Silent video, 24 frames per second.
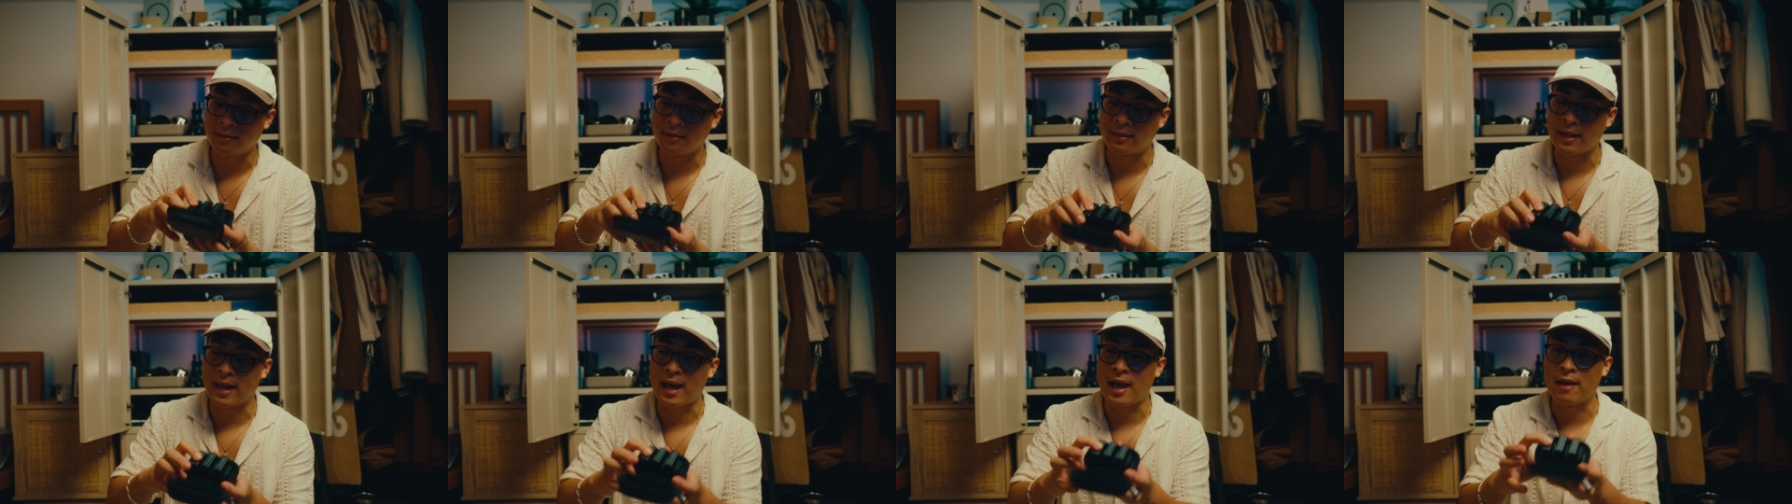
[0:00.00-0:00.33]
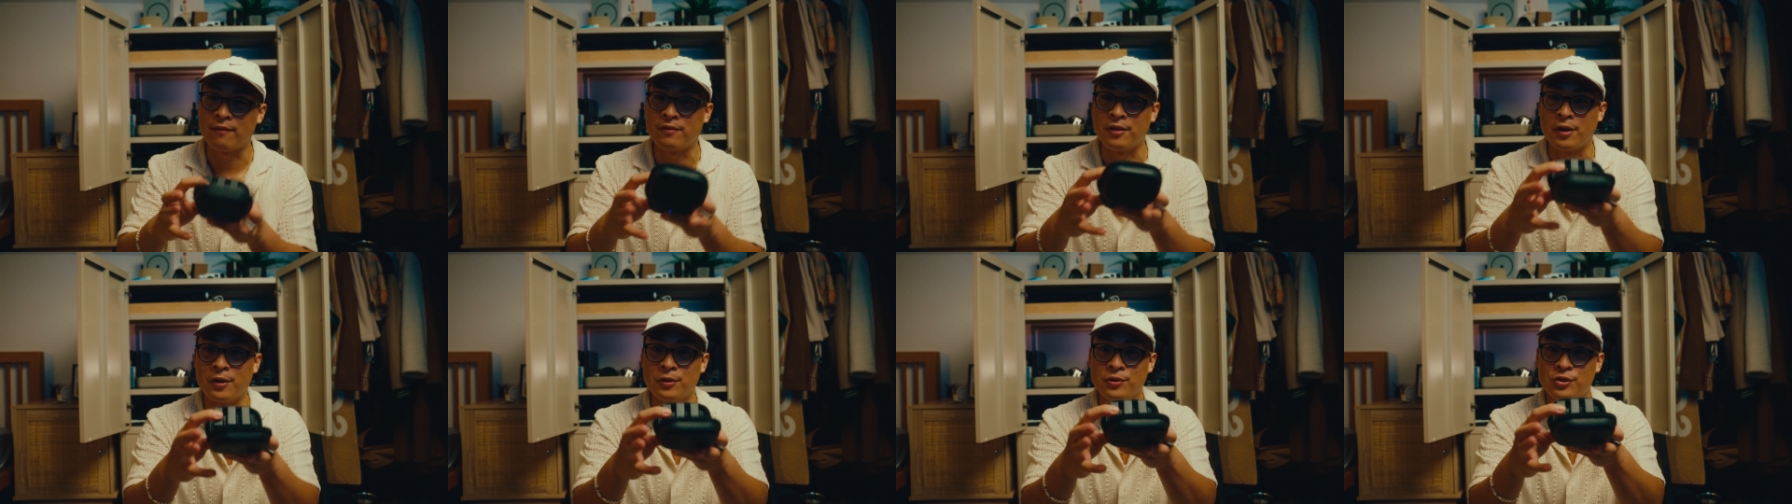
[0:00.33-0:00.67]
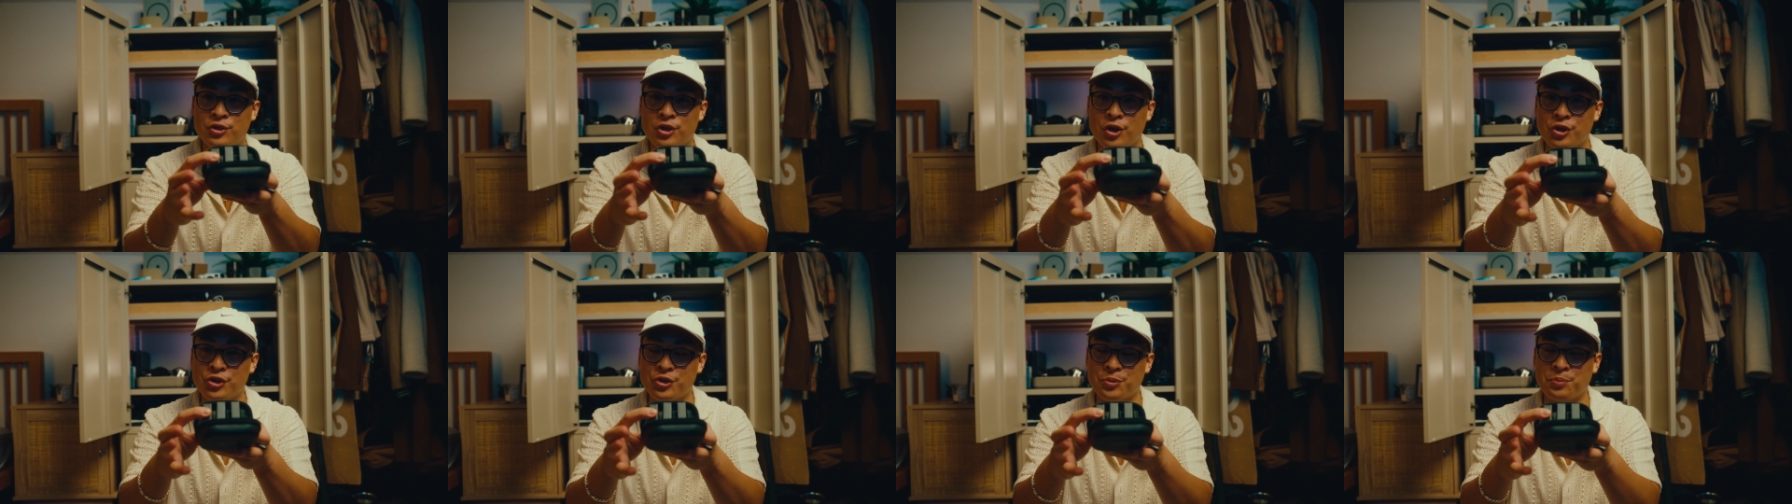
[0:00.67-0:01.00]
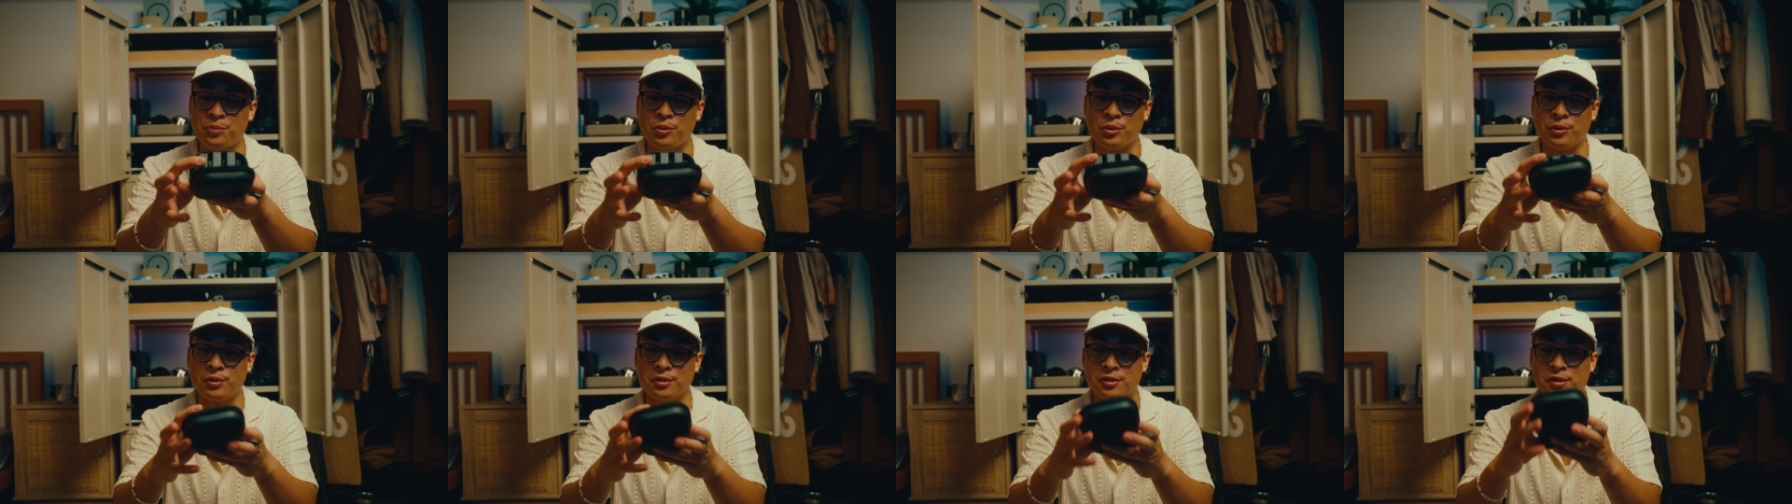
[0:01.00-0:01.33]
they have their own
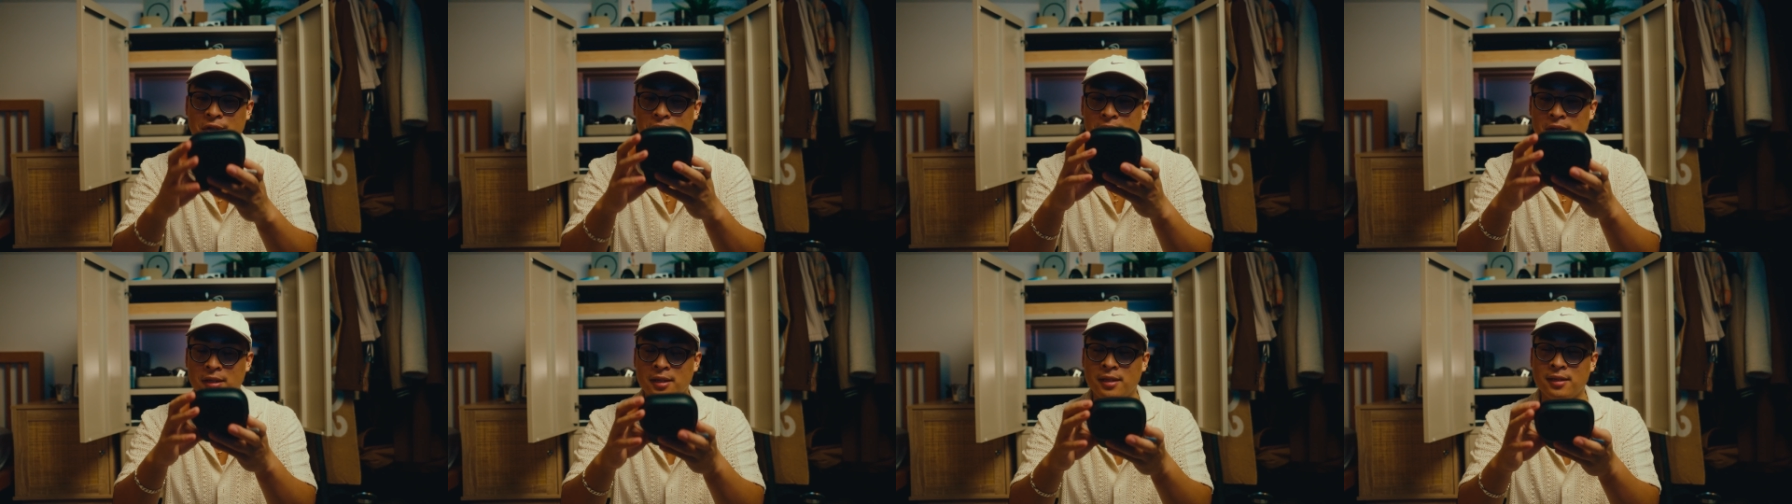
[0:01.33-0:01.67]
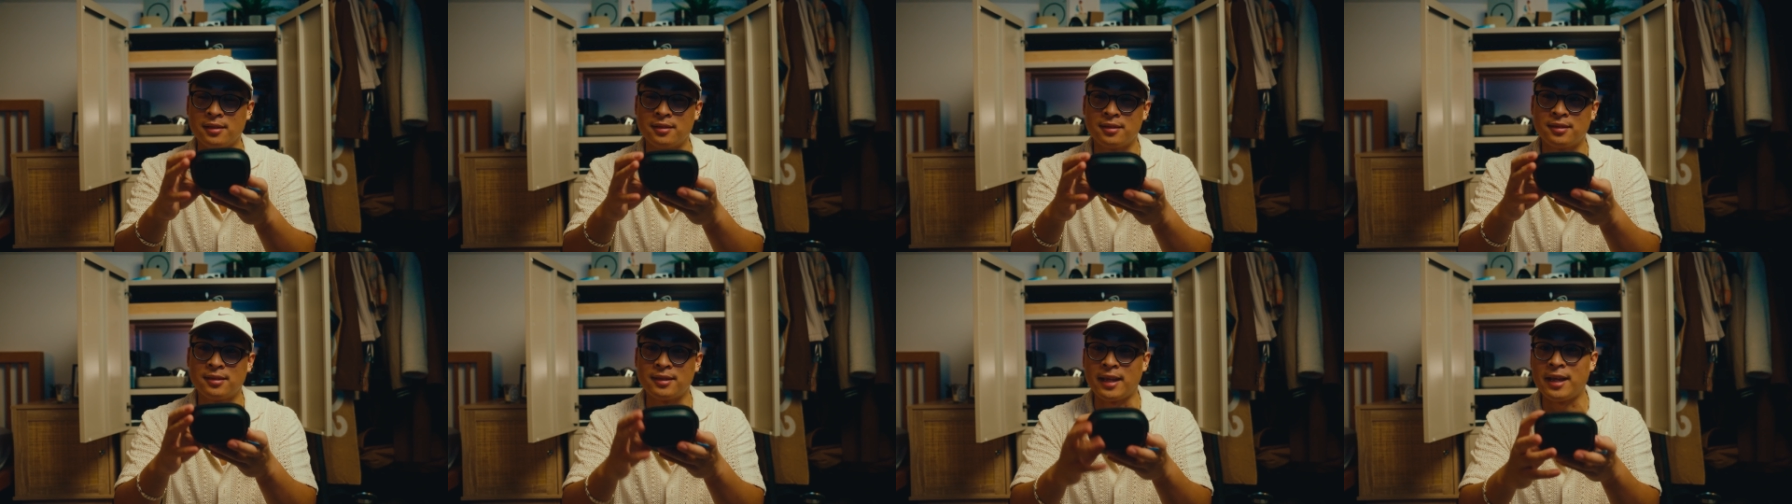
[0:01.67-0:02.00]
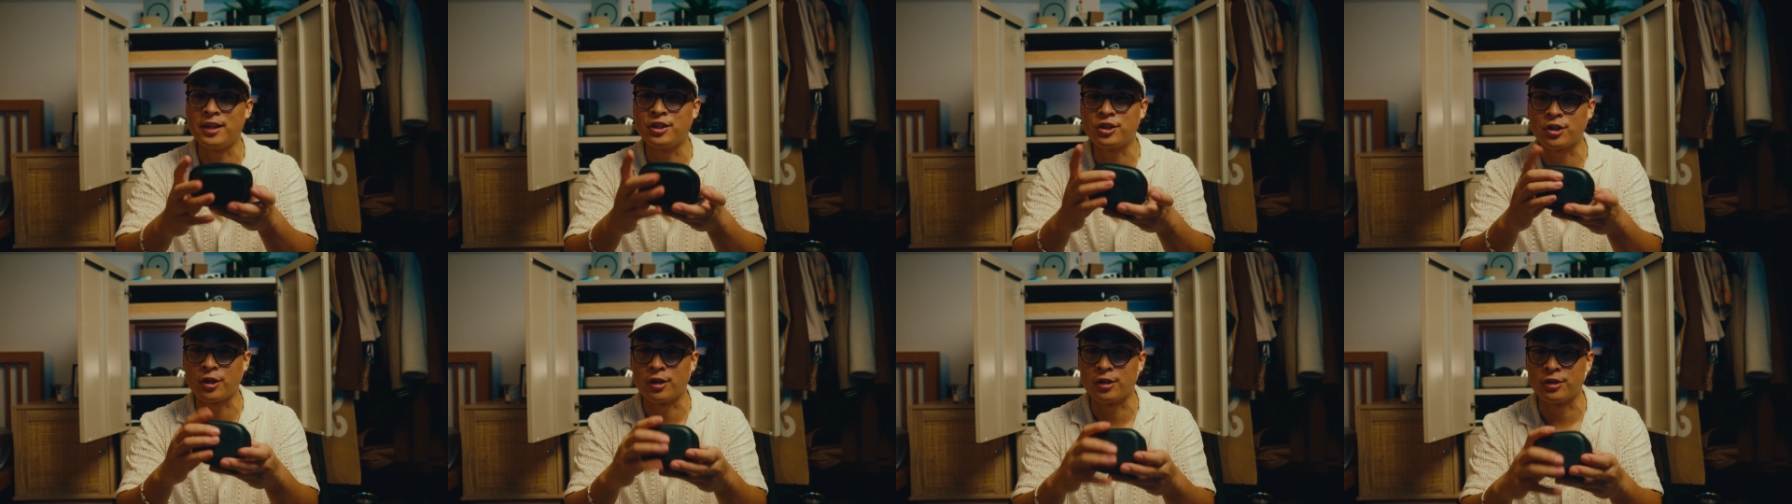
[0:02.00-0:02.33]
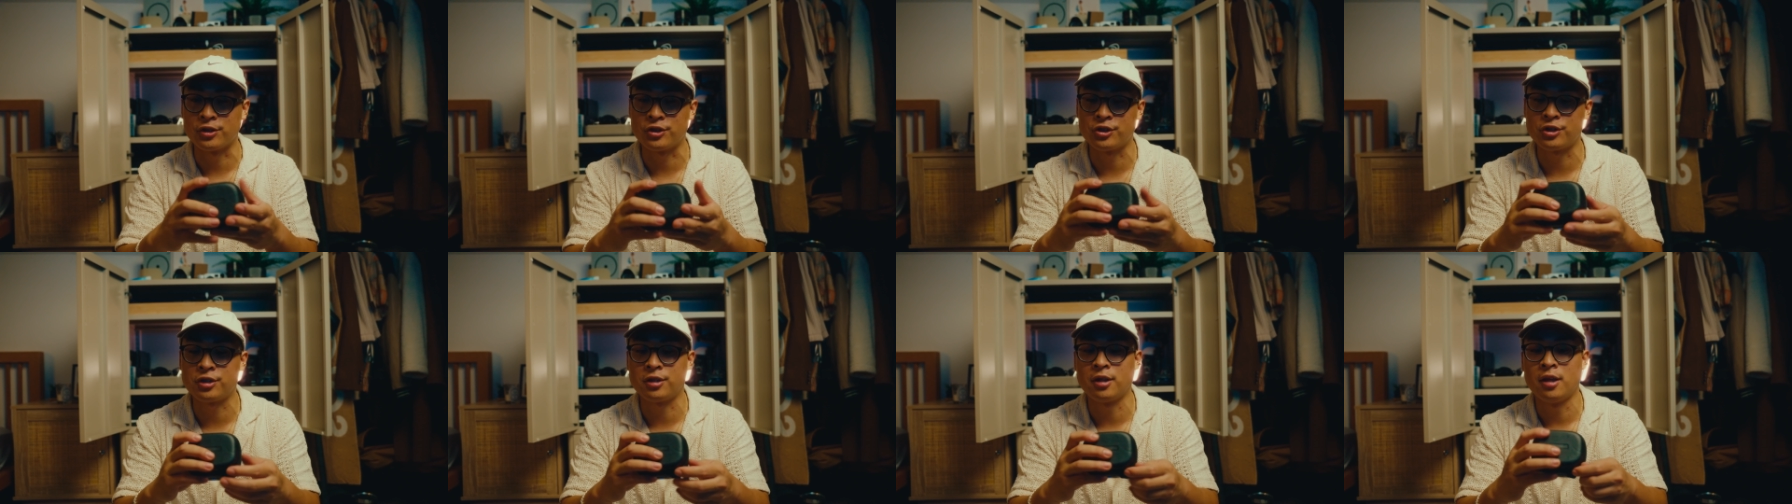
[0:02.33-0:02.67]
charging port, so these stay
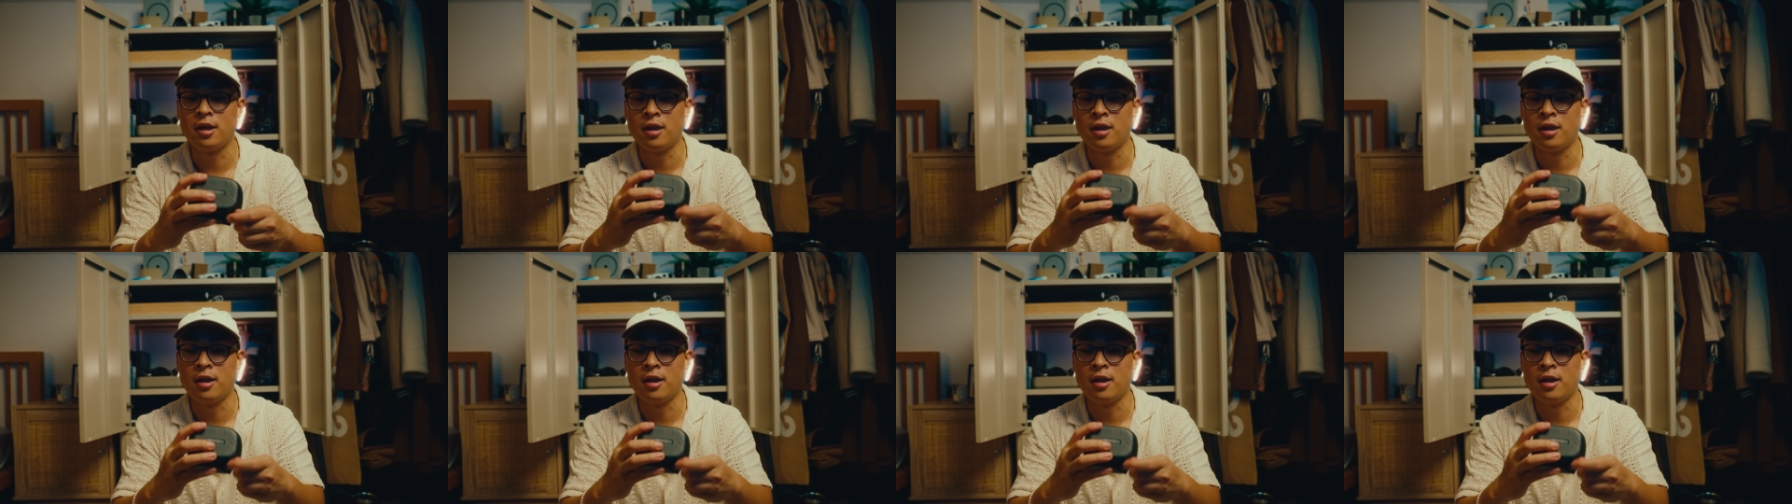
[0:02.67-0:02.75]
charged,